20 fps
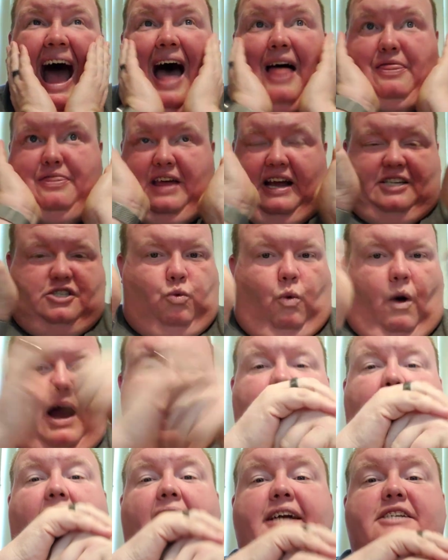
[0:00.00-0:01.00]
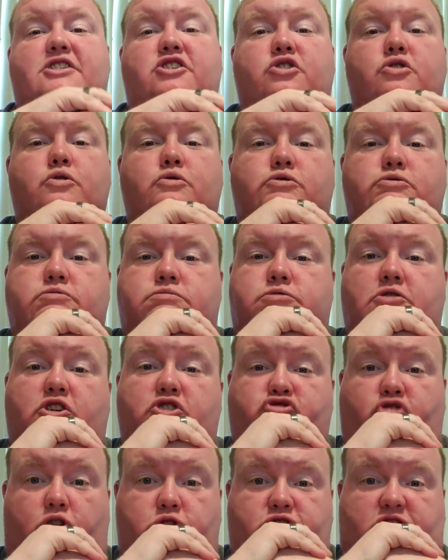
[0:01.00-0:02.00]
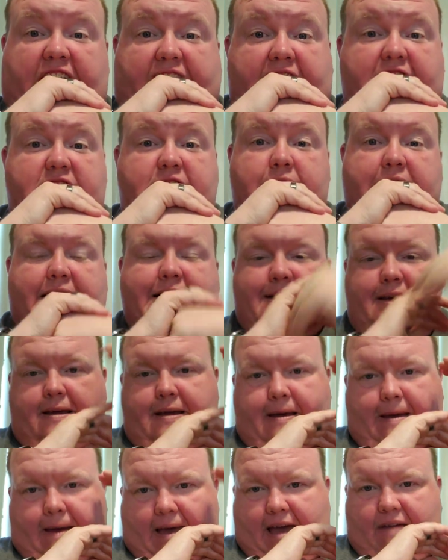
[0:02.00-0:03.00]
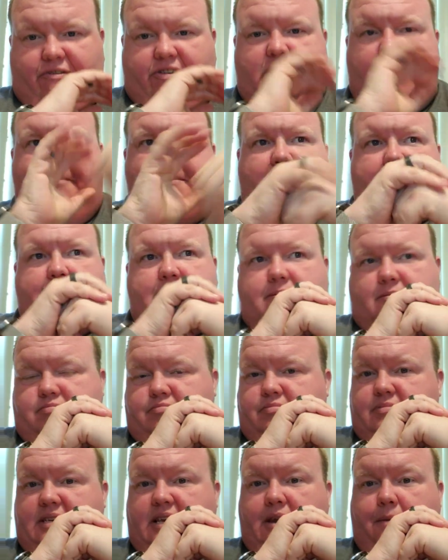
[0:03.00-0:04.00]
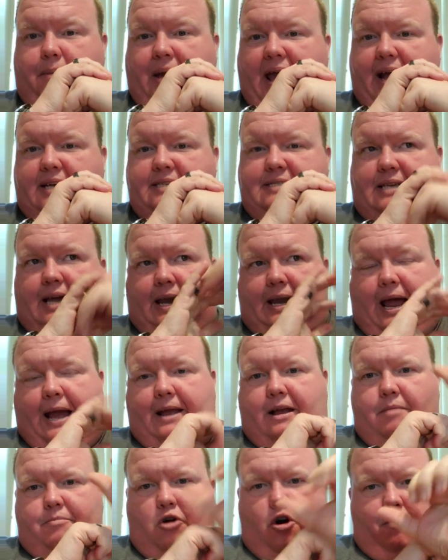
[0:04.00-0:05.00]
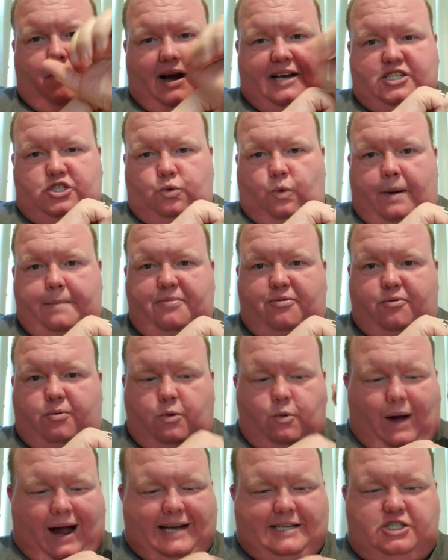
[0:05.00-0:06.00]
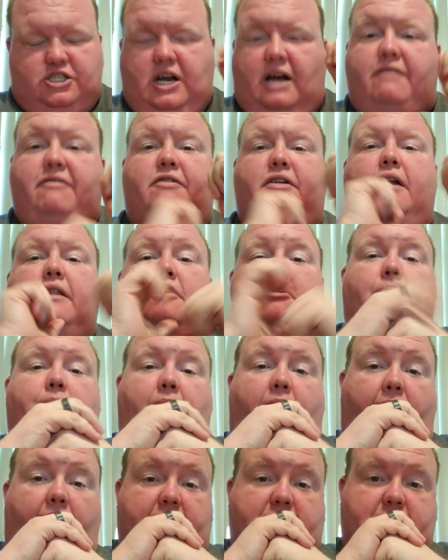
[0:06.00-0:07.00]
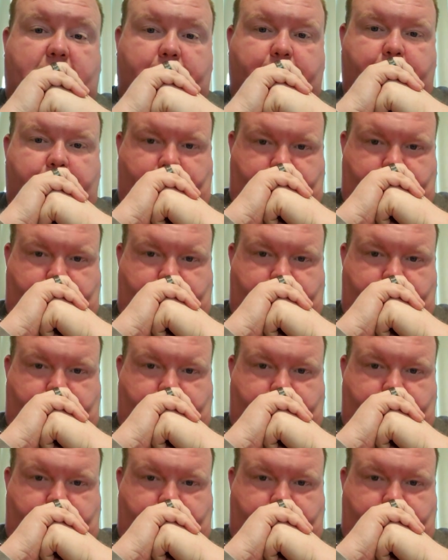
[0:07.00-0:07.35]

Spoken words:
That's why I do control checks. Every time I get a packet signed, I come home, I swipe through, I check for that little box.